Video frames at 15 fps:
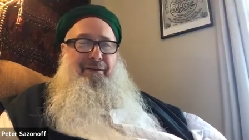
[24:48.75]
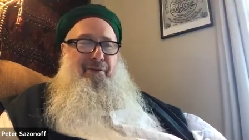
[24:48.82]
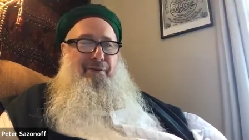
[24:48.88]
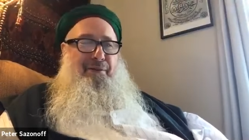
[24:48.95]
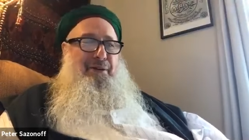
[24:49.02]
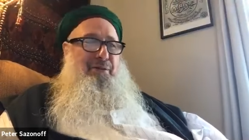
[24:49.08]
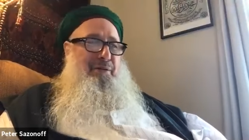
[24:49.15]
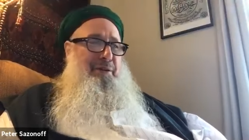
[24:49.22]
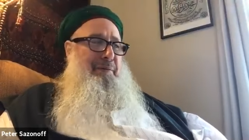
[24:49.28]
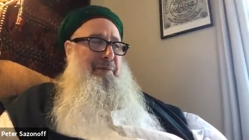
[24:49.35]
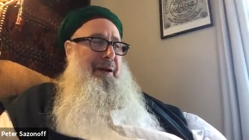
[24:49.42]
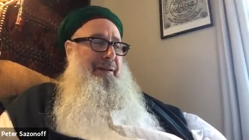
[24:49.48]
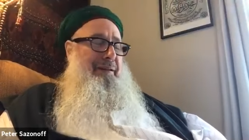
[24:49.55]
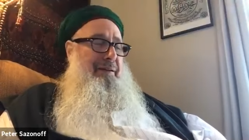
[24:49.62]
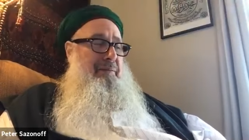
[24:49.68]
You
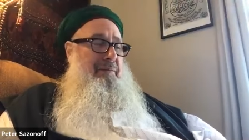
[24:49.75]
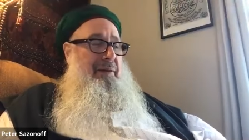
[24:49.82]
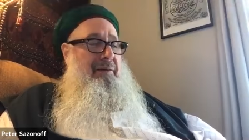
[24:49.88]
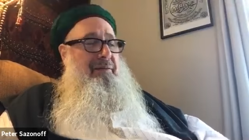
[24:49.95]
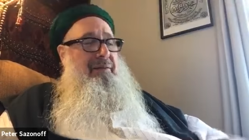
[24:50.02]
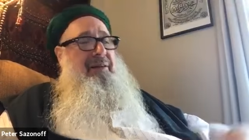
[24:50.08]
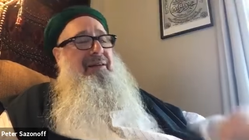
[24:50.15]
disrespected me.